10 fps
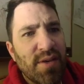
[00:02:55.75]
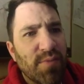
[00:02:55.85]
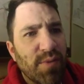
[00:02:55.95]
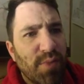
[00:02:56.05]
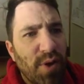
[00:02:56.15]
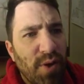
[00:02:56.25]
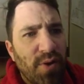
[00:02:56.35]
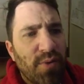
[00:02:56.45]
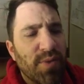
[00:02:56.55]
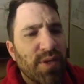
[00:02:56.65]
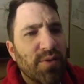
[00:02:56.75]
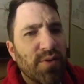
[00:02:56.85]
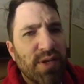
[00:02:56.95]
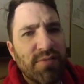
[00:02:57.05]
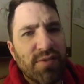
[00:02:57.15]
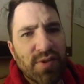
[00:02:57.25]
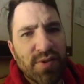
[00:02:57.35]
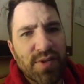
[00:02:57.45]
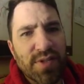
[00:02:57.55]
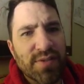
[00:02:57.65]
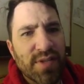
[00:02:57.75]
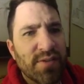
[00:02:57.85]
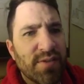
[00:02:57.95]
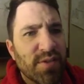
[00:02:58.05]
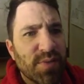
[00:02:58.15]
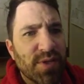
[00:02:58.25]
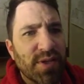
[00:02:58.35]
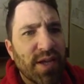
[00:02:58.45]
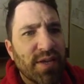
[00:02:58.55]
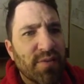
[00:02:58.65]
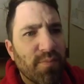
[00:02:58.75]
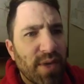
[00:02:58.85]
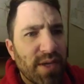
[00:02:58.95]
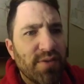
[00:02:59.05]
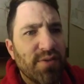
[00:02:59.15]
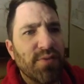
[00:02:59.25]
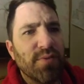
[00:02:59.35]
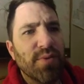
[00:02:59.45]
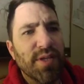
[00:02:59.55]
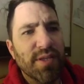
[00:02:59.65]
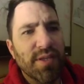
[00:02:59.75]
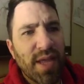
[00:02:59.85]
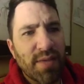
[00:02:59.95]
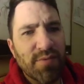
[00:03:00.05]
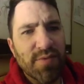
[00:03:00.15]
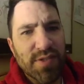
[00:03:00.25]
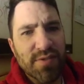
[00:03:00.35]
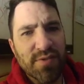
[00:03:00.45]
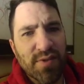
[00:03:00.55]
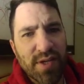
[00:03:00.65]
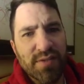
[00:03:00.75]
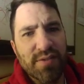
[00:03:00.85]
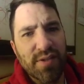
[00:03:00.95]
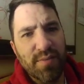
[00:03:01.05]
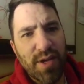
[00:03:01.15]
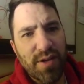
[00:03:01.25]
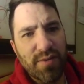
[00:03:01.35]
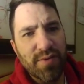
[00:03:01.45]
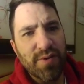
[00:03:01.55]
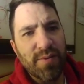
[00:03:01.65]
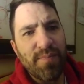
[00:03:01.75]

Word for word: But Paul, being grieved, turned and said to the spirit, I command you in the name of Jesus Christ to come out of her.